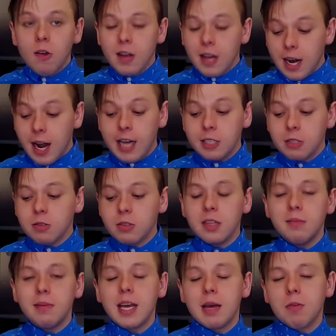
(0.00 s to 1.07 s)
my God, I
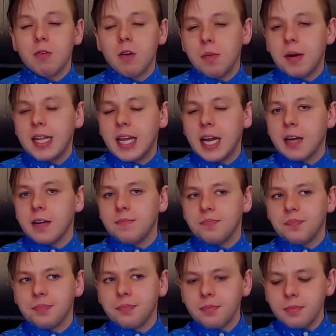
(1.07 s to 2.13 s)
truly became a robot there.
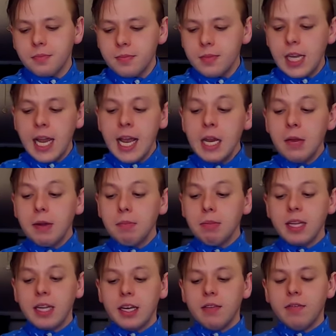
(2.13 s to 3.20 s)
Anyone
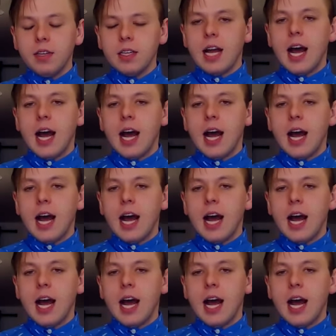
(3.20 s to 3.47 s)
believe?